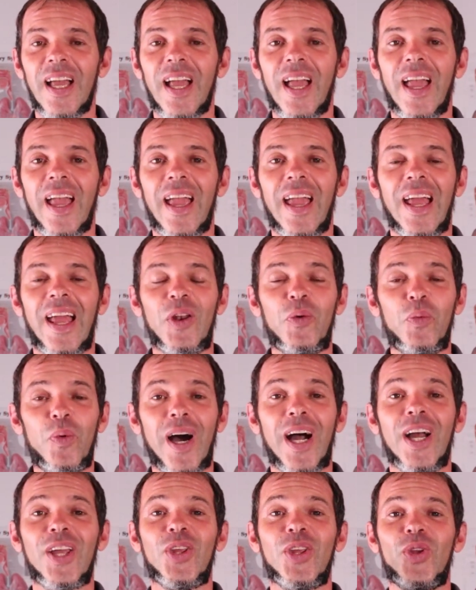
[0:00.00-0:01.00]
and
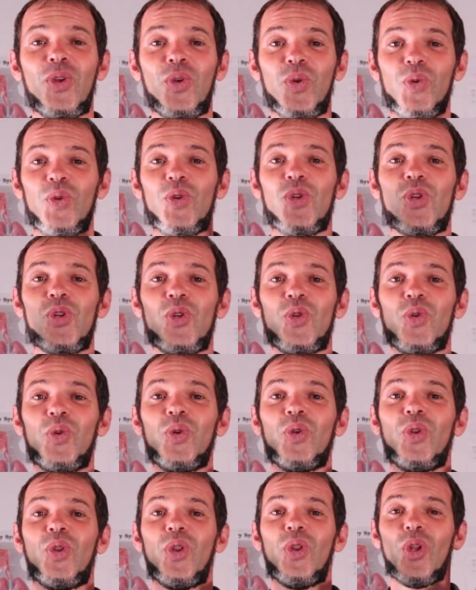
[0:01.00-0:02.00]
why you
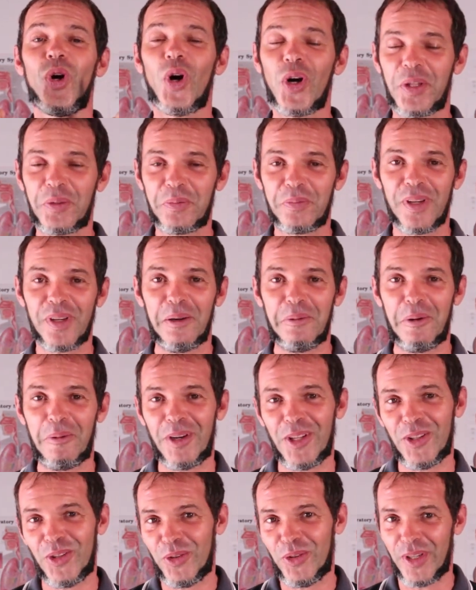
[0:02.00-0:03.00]
should not
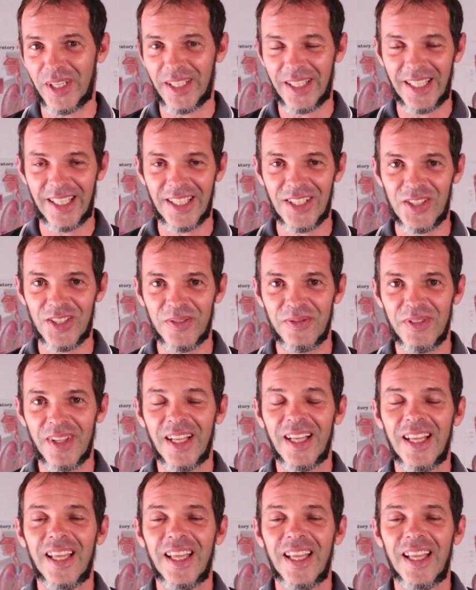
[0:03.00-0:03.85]
probably doing this.